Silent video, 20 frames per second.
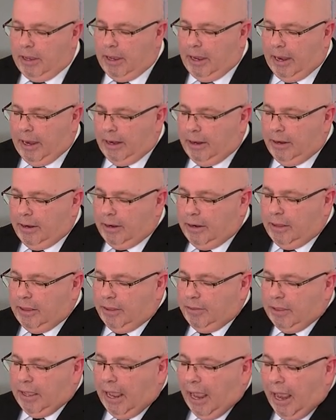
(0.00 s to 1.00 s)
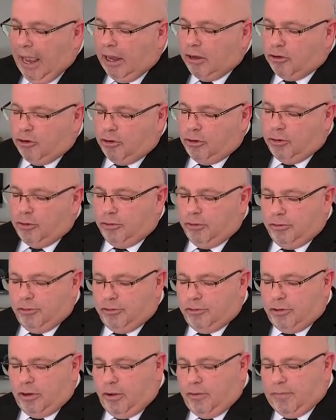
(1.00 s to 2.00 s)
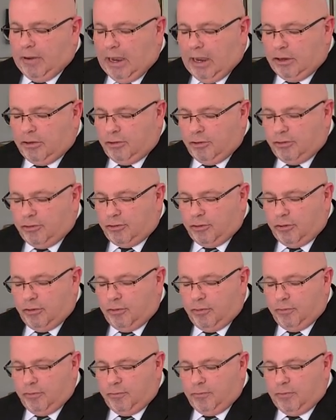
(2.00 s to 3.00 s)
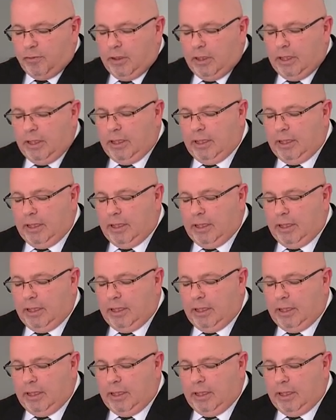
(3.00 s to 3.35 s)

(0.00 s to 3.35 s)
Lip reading: and the how-tos of how to serve.